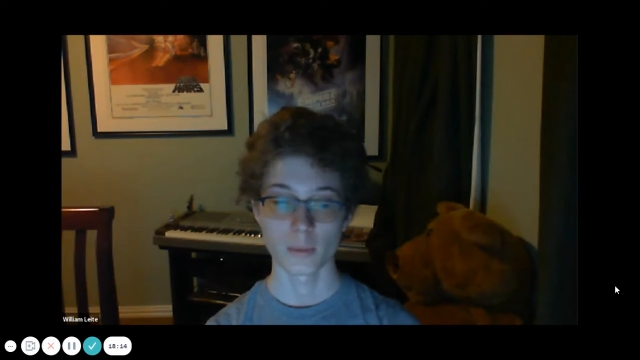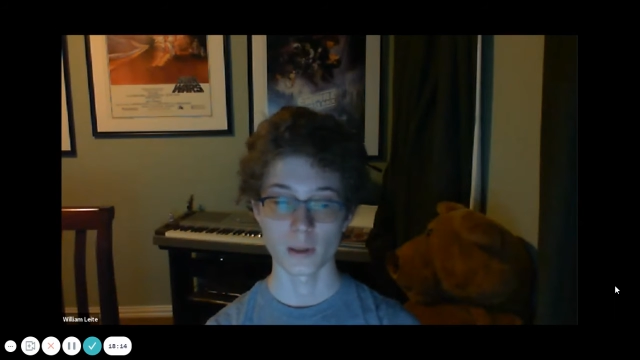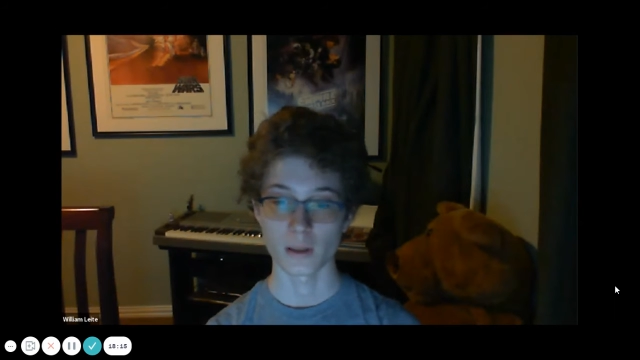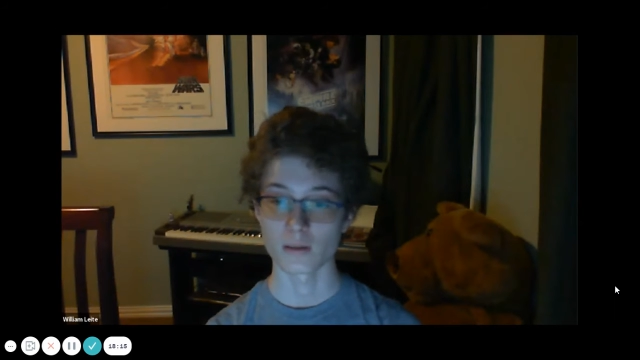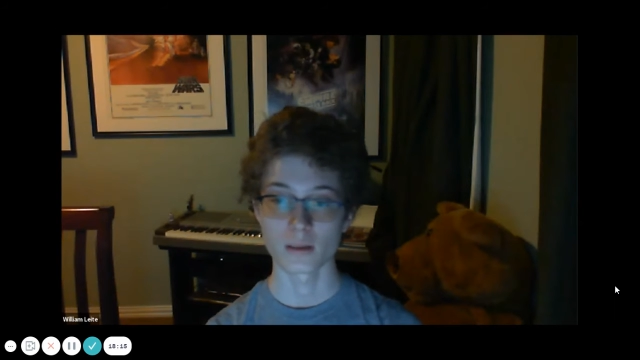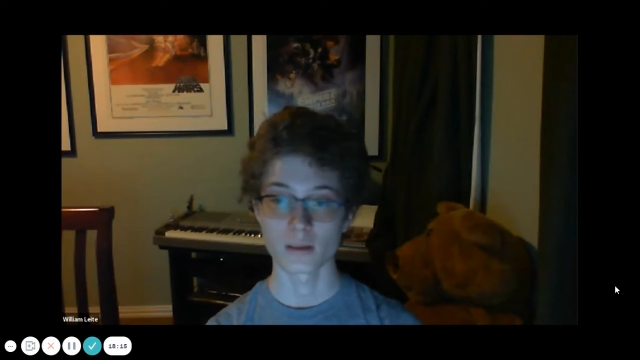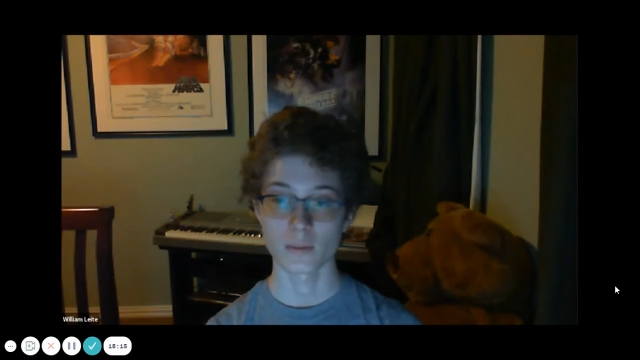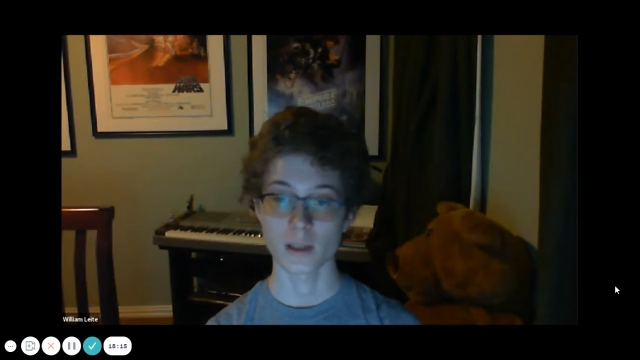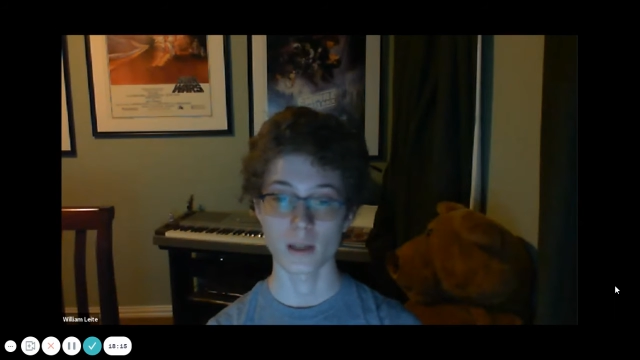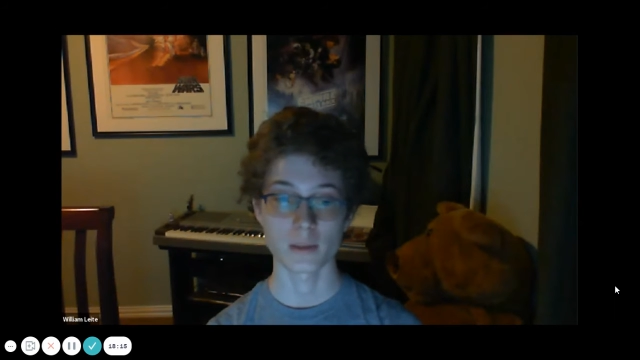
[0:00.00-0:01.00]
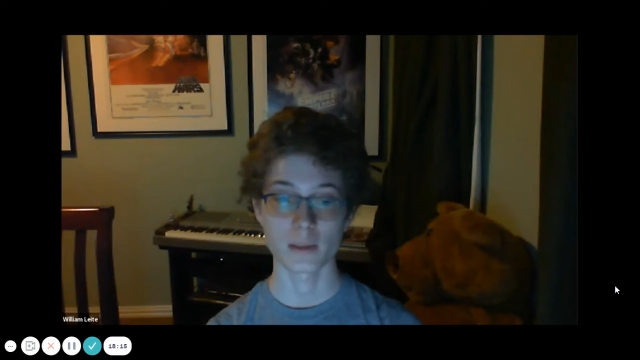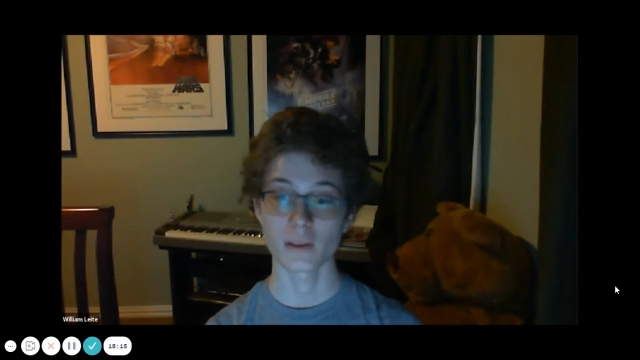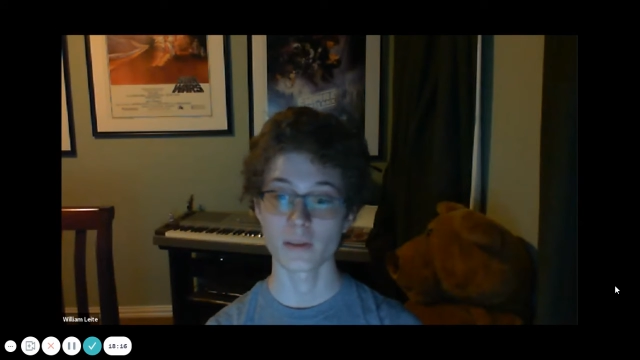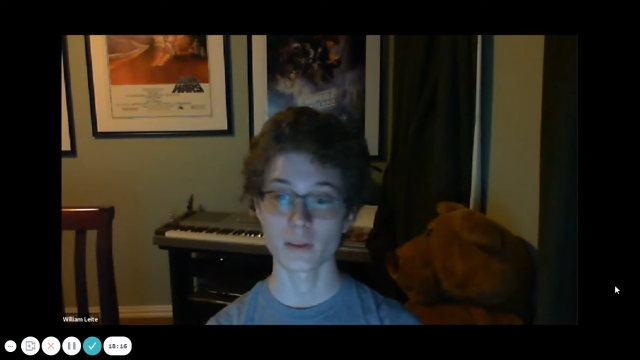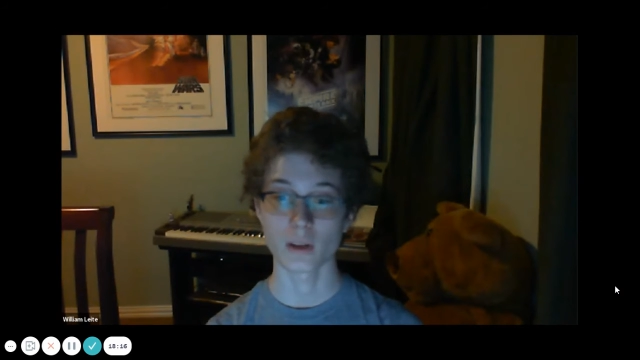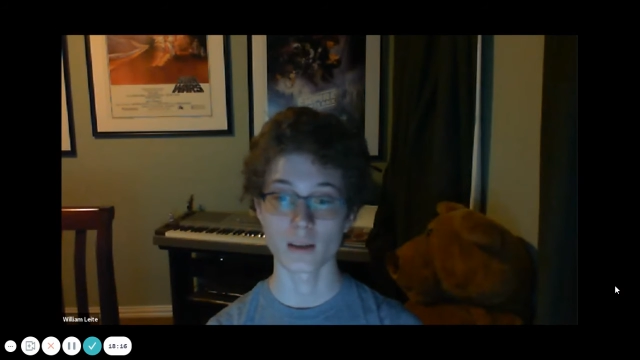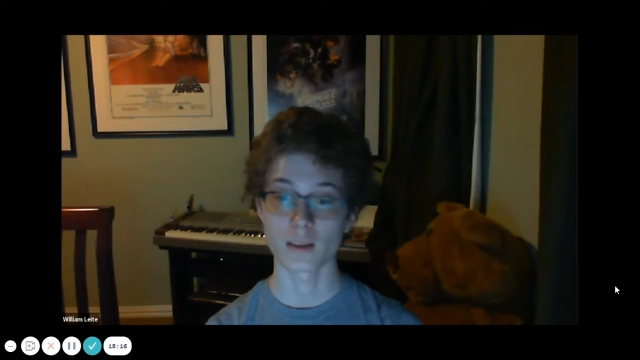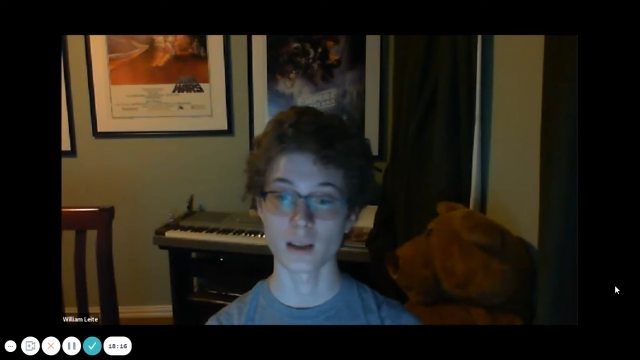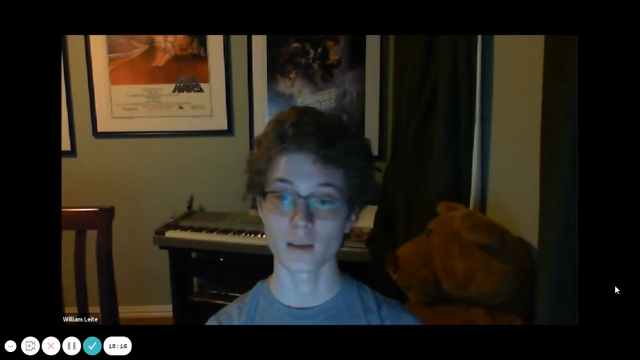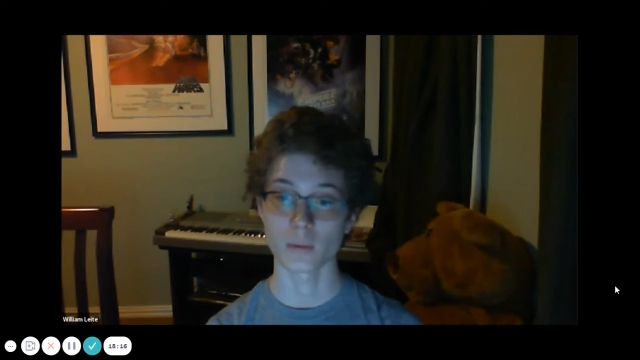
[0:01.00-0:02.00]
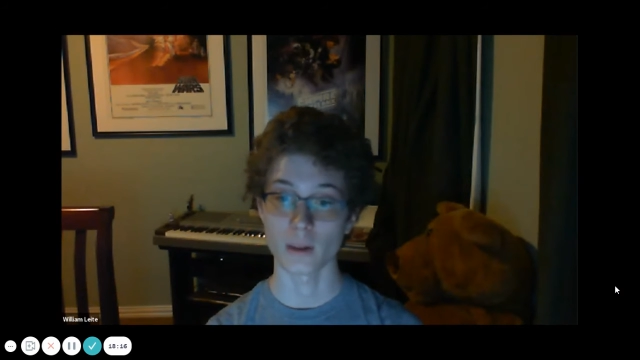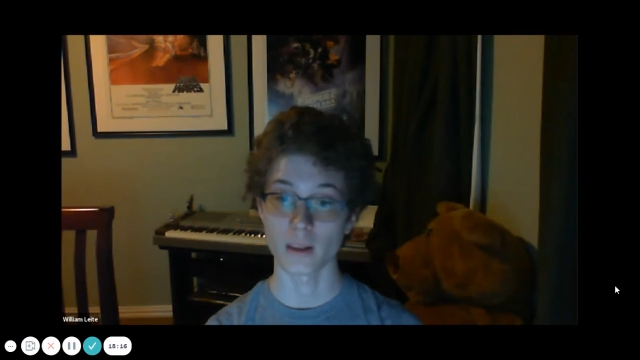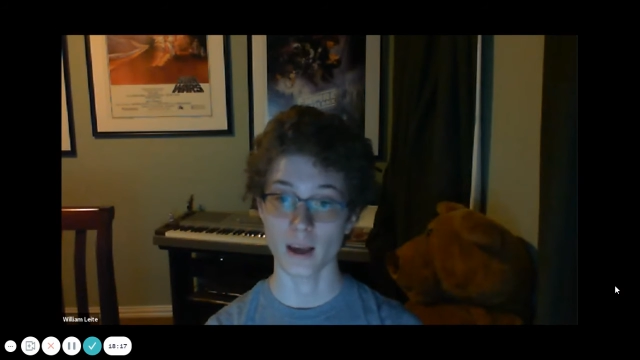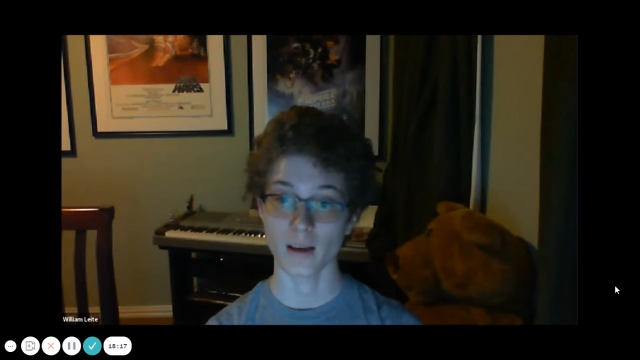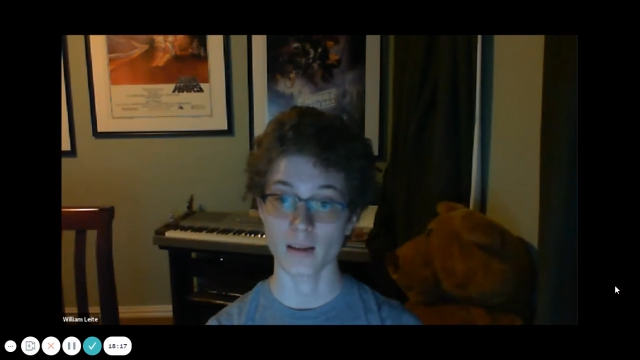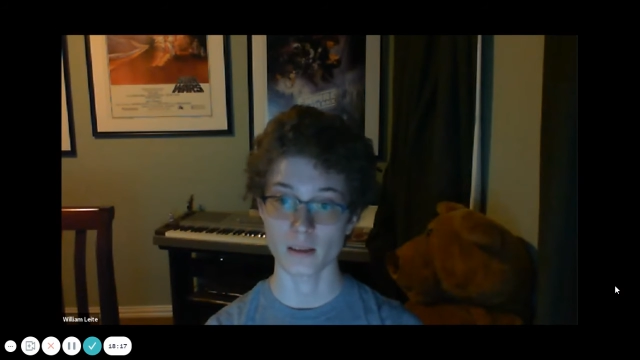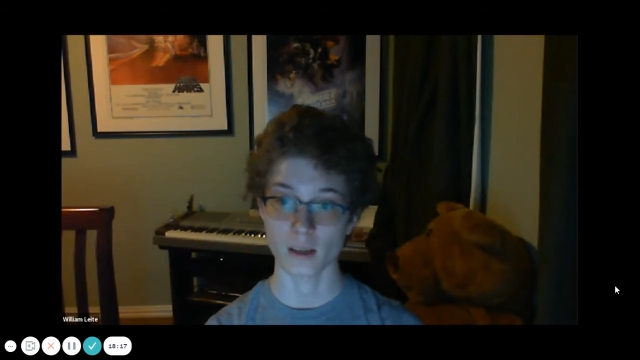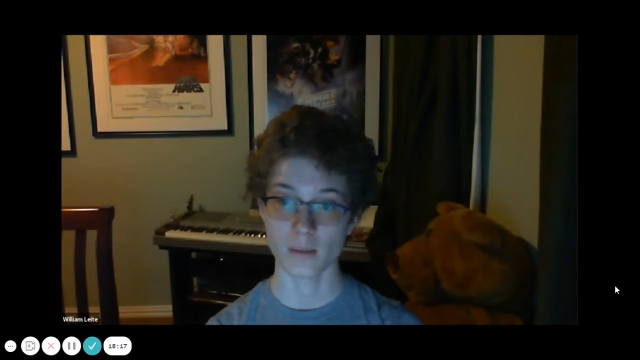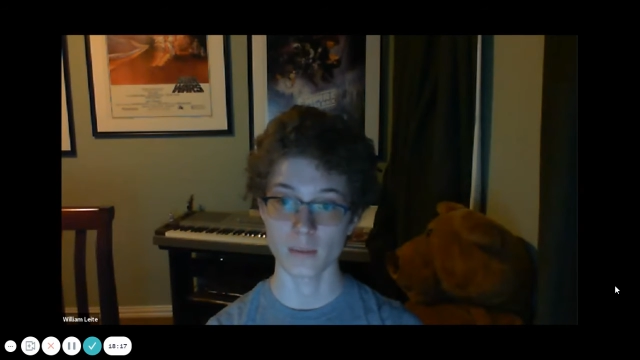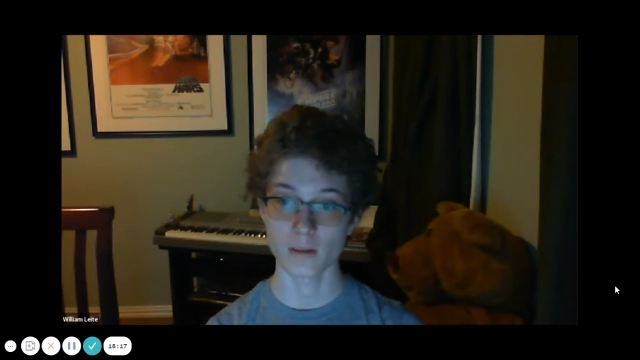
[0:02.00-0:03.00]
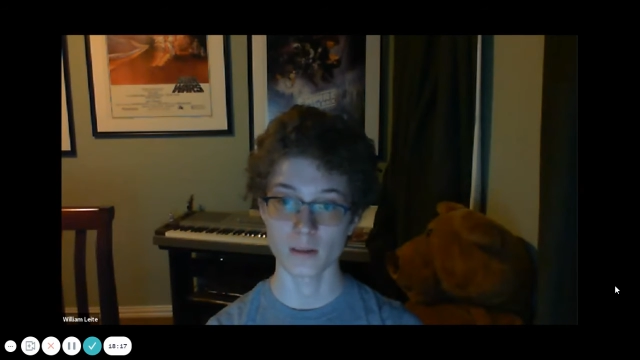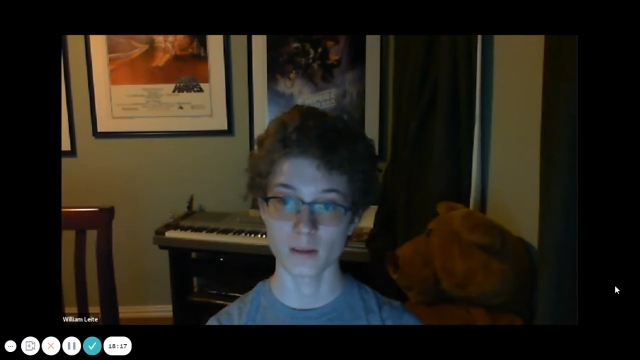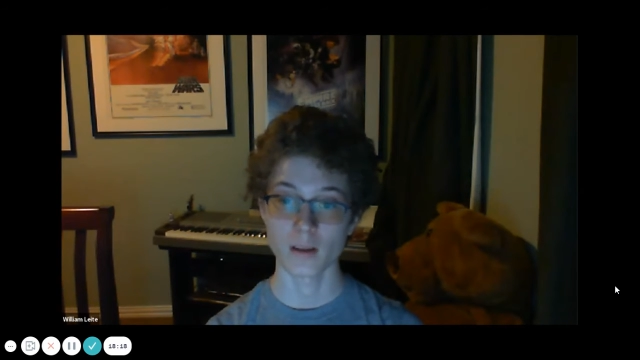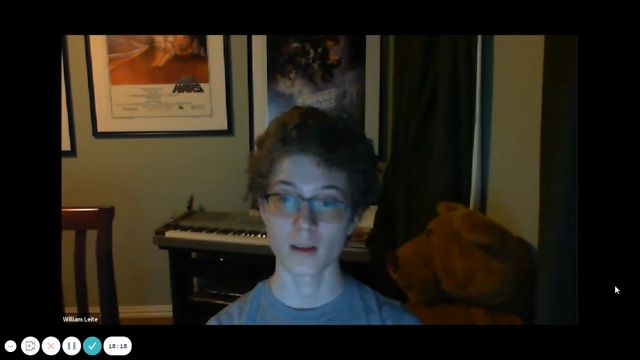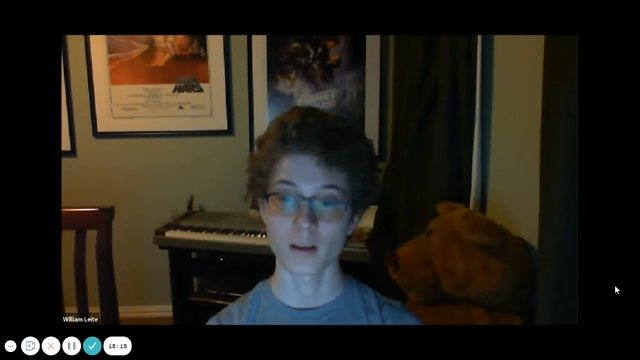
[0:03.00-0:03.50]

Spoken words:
but sometimes even if you're not done with that assignment,